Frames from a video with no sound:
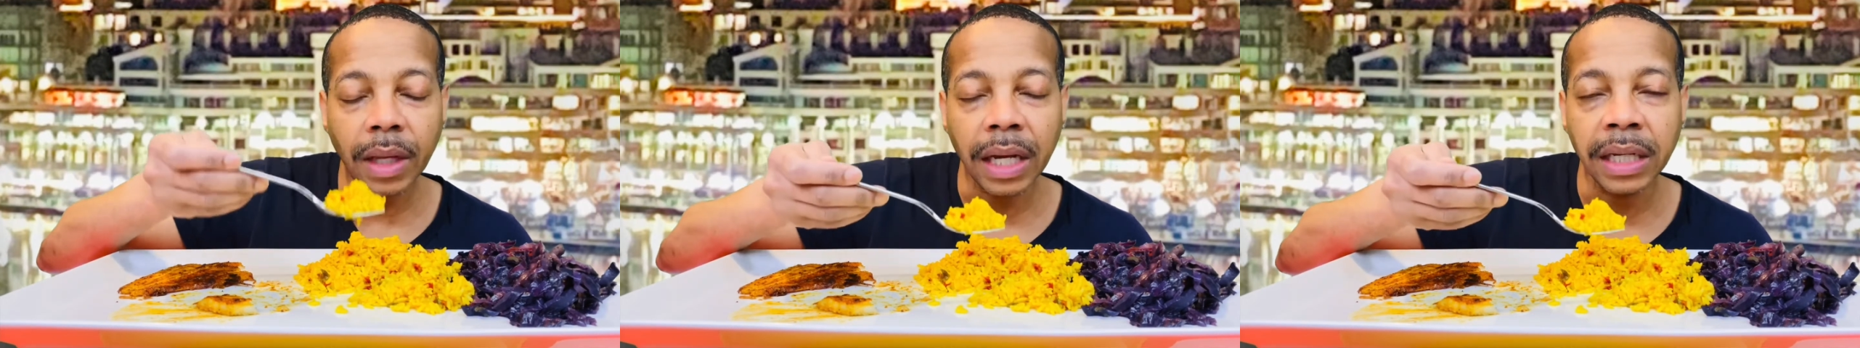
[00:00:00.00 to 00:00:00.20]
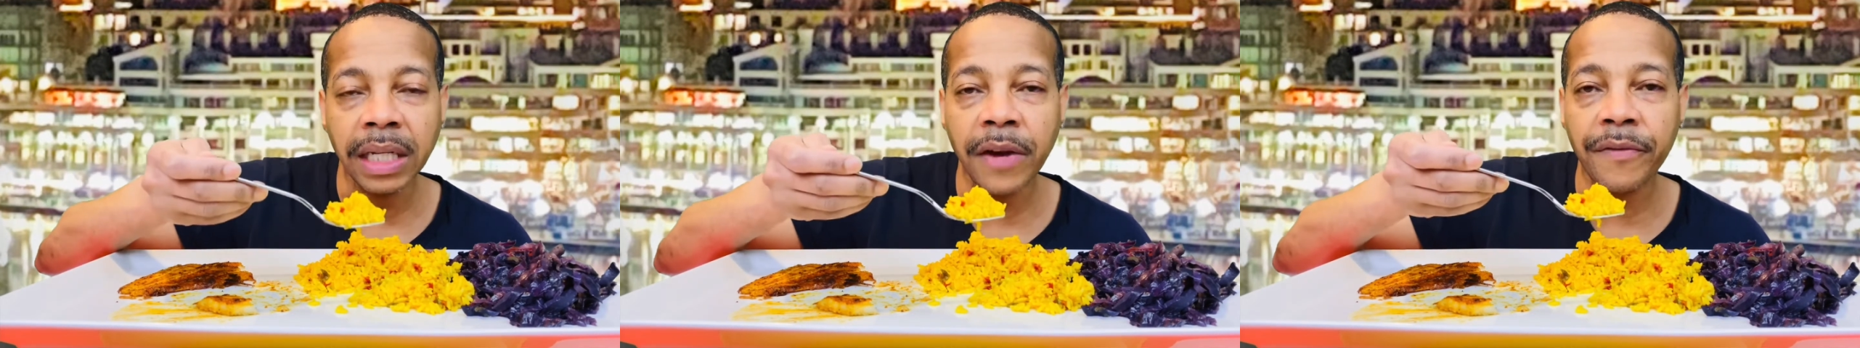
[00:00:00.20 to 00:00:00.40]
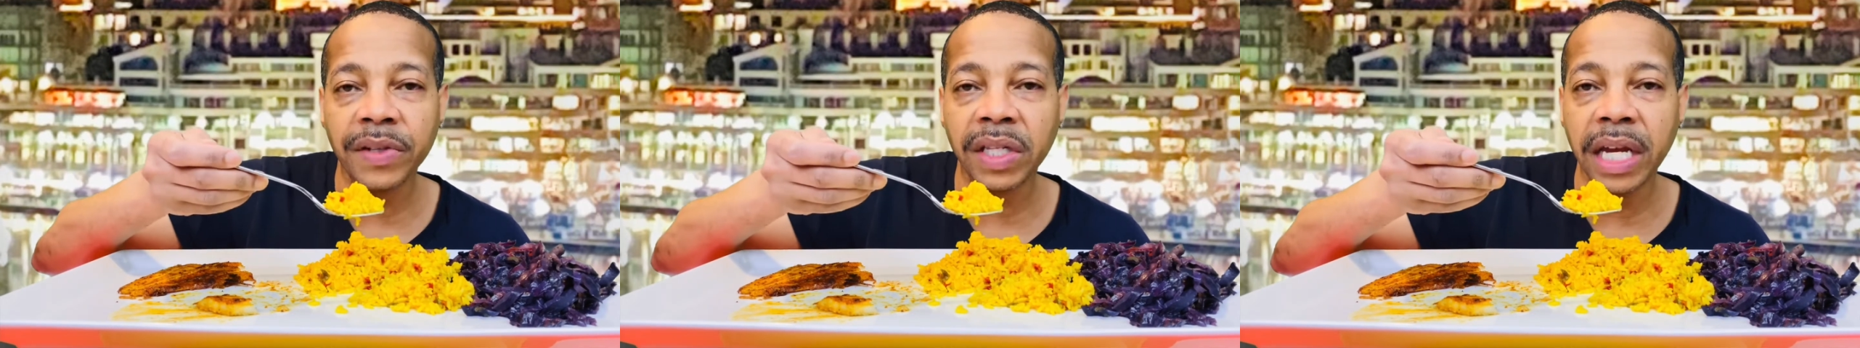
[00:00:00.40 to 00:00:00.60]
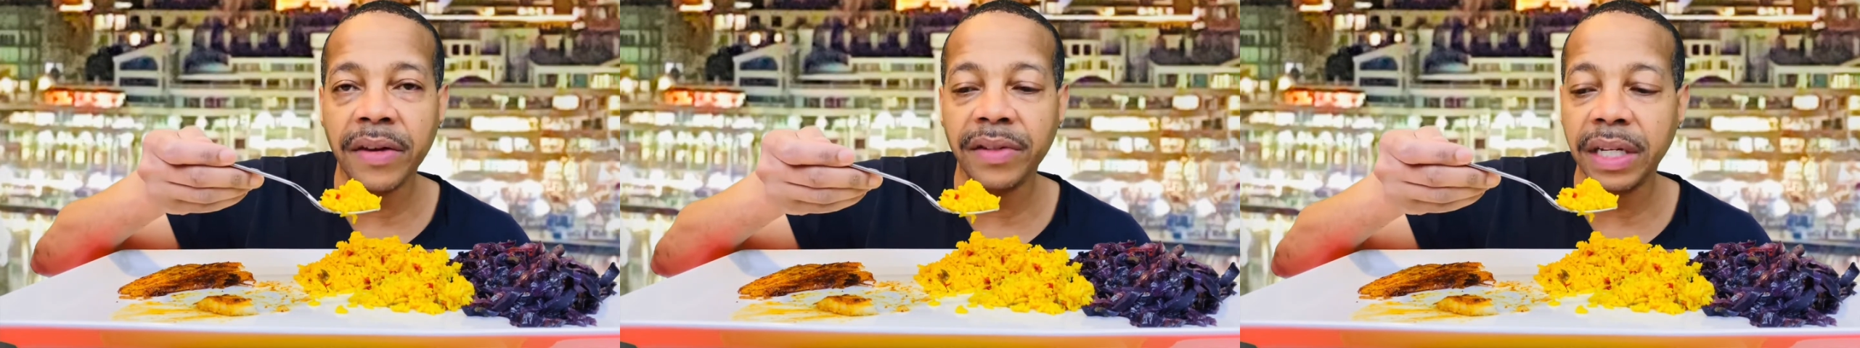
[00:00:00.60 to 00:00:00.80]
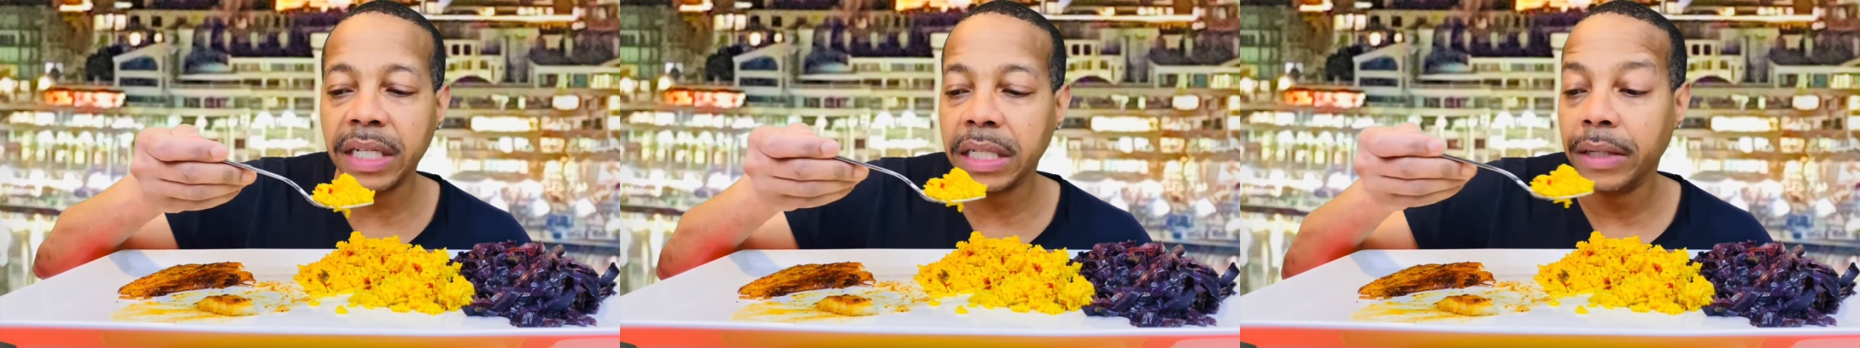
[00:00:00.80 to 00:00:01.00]
different
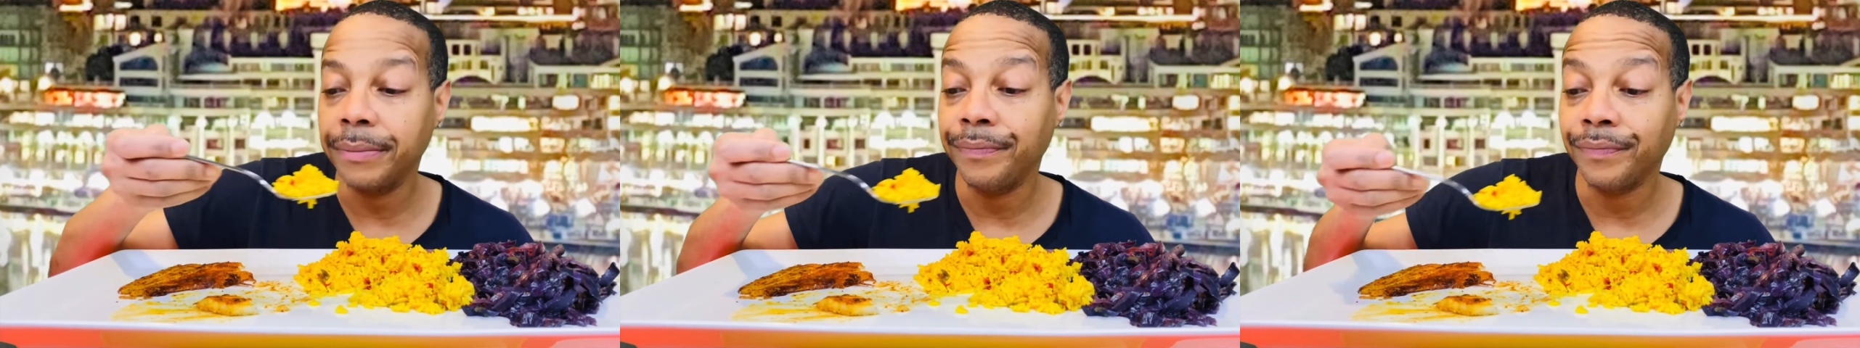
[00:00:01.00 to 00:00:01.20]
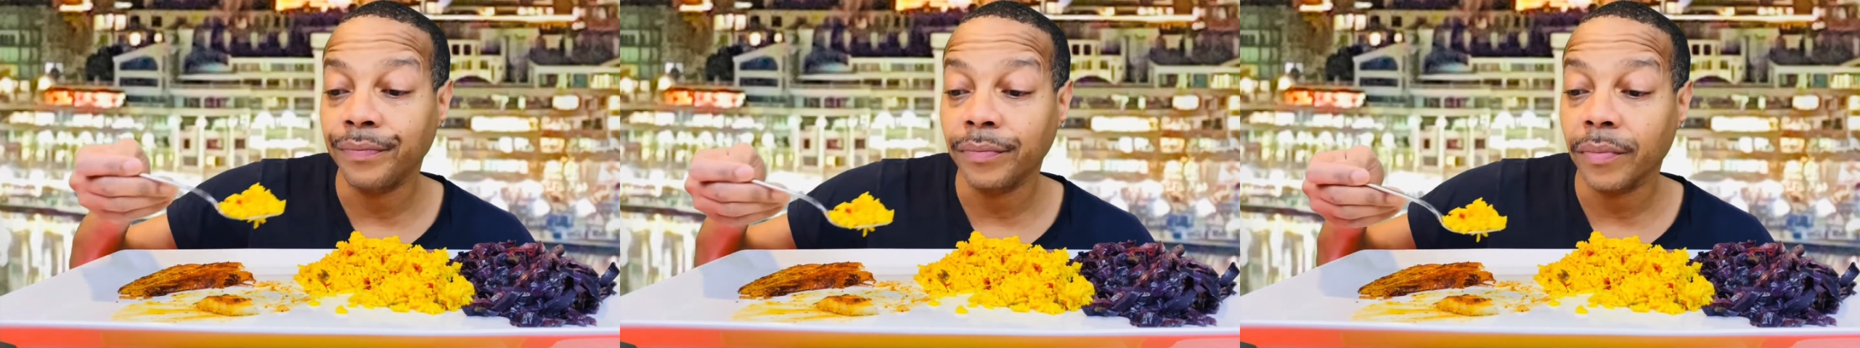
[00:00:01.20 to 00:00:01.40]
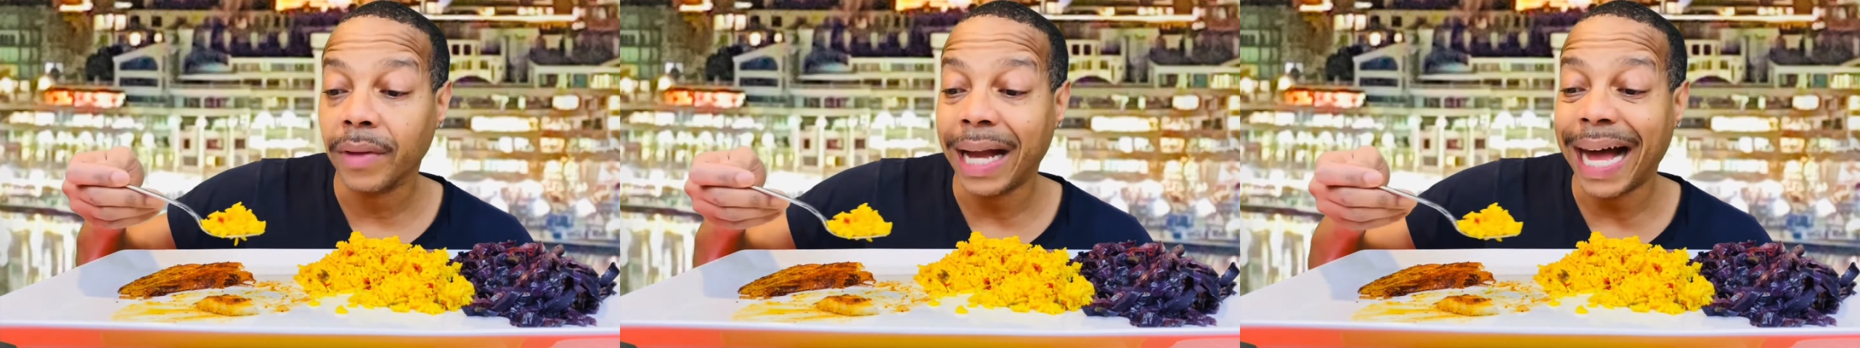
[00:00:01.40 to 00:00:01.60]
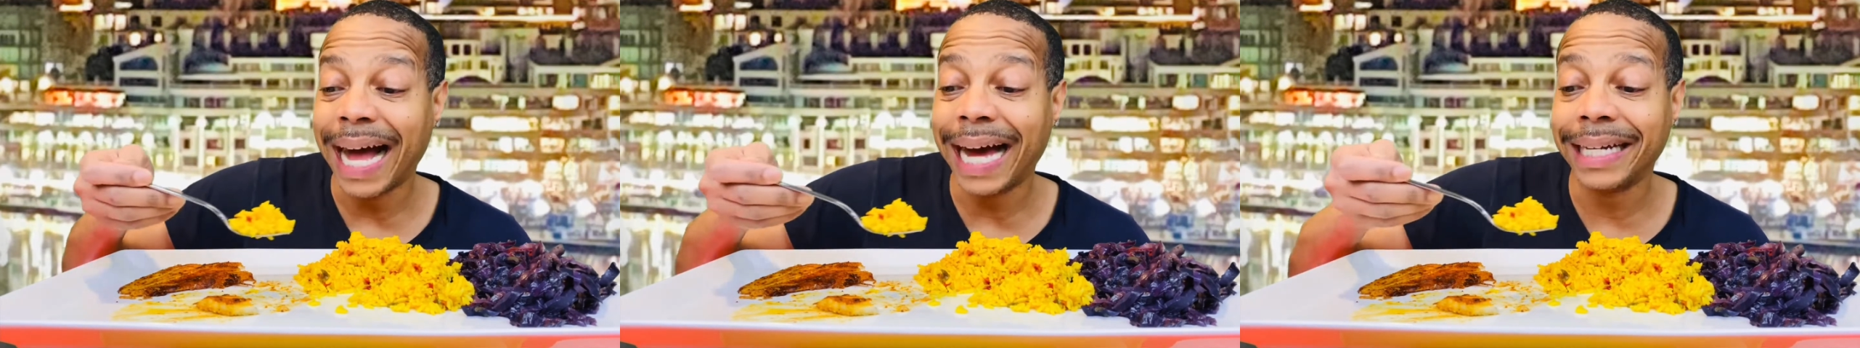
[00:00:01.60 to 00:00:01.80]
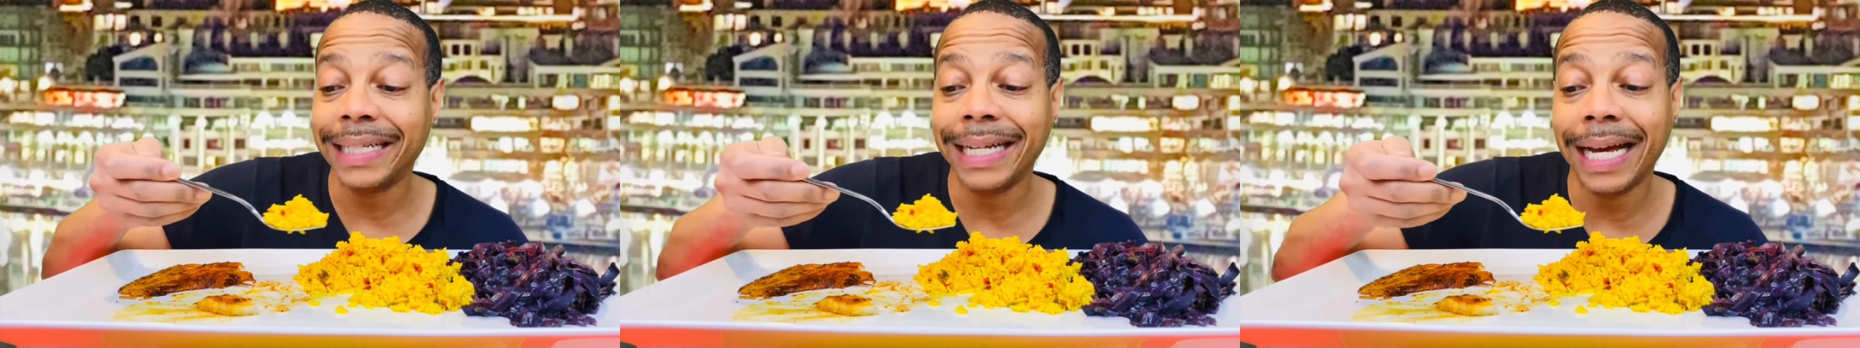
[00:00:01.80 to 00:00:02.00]
seasonings.
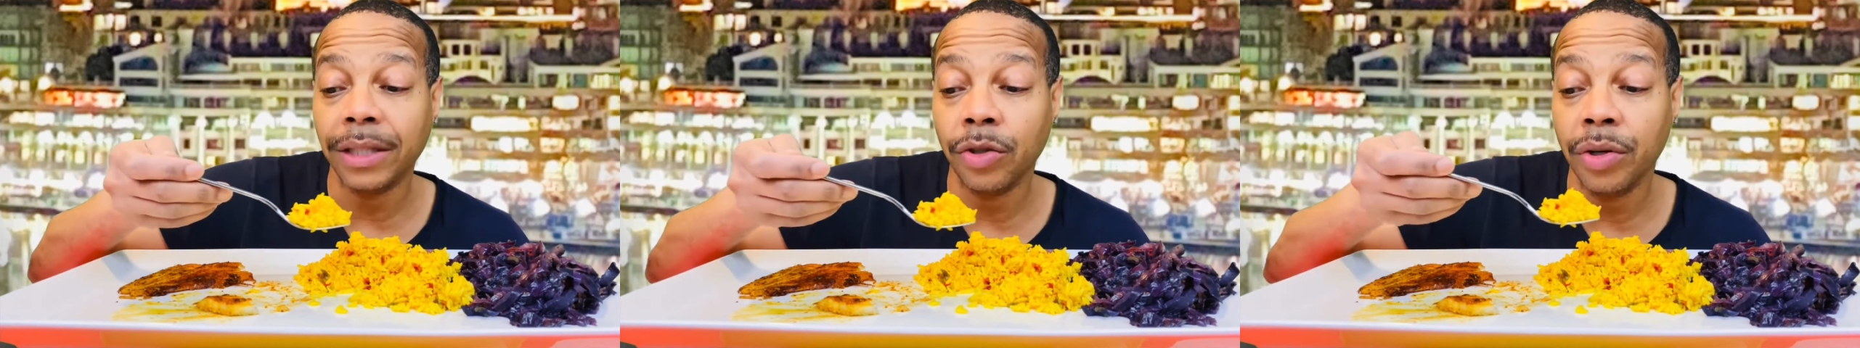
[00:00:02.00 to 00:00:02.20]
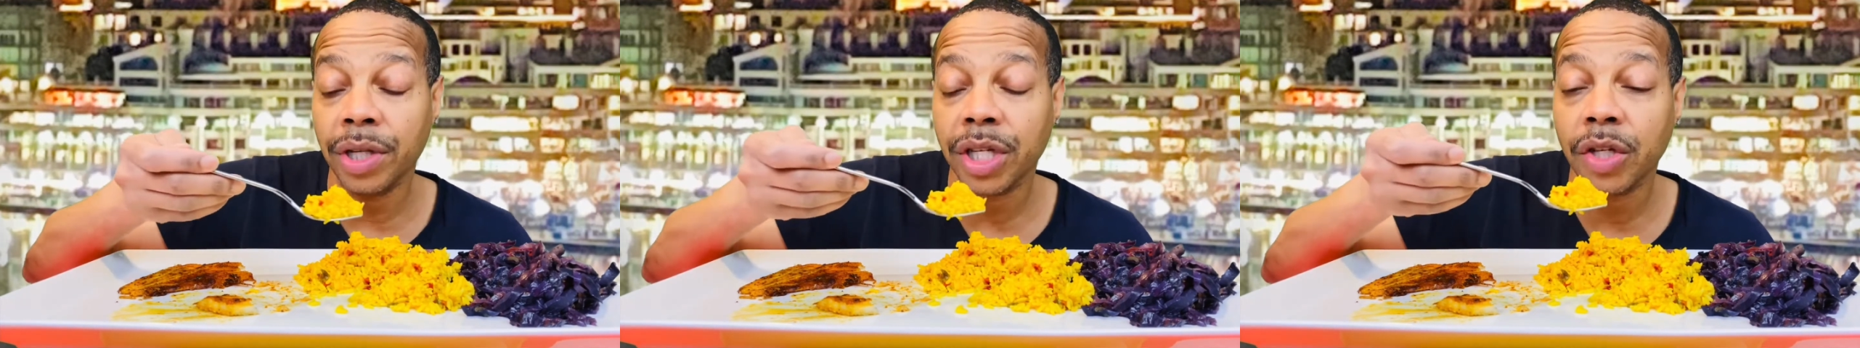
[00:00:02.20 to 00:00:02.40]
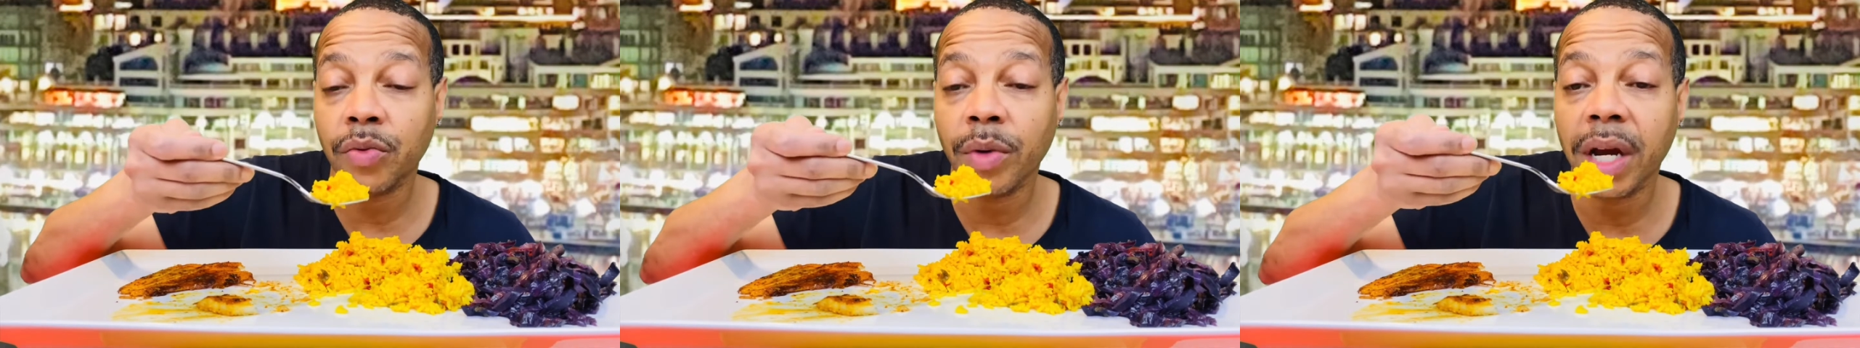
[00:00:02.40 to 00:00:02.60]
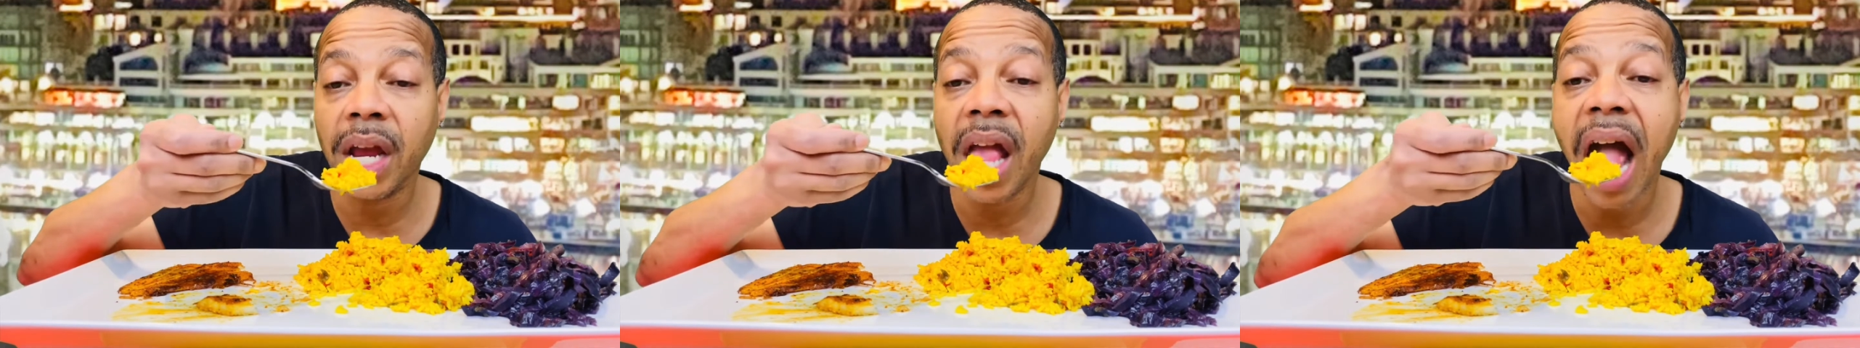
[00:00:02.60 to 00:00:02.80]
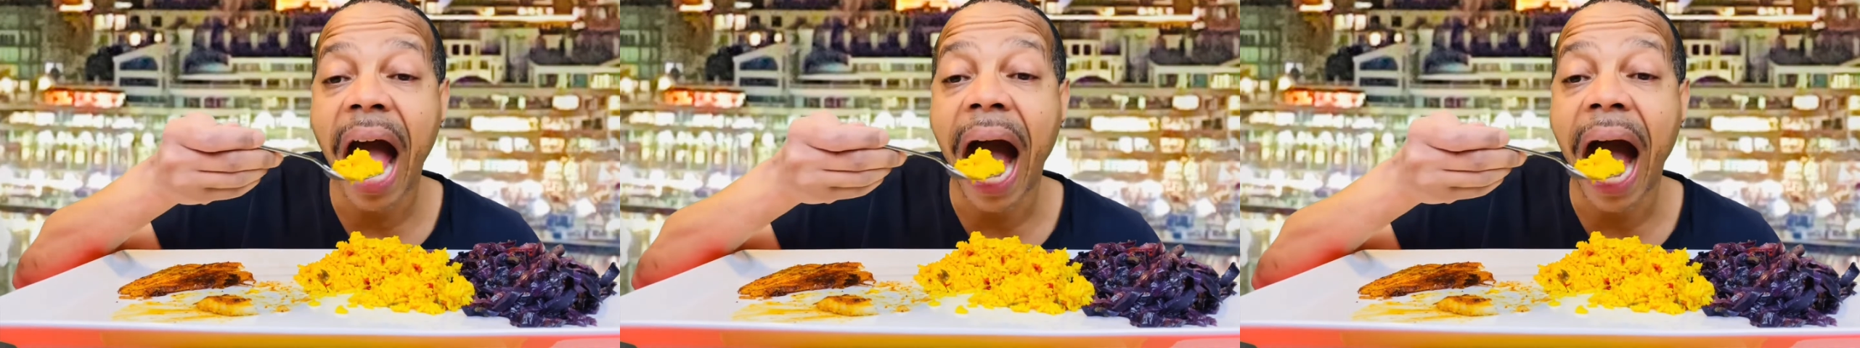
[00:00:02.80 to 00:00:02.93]
I did not do this this way.